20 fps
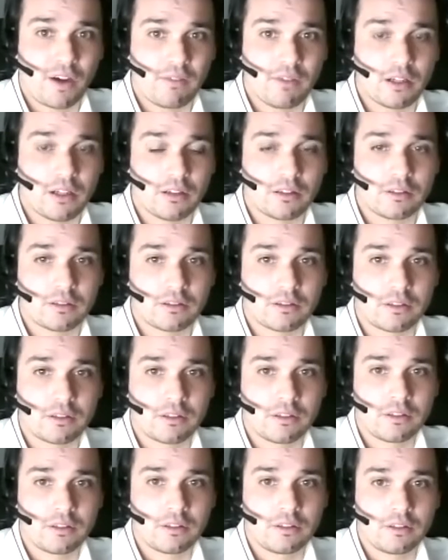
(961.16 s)
years
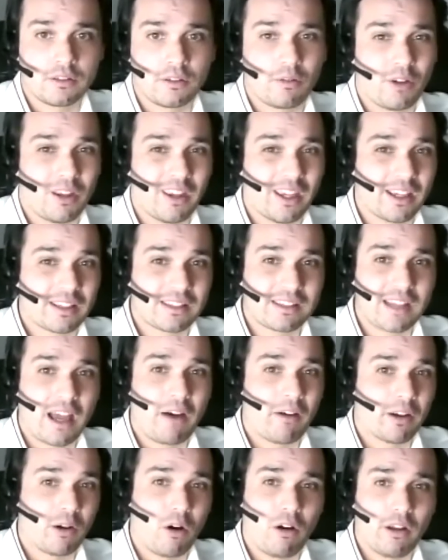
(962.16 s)
to really
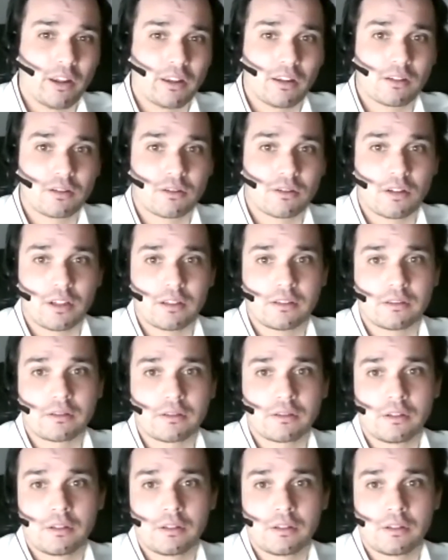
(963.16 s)
excel in all industries.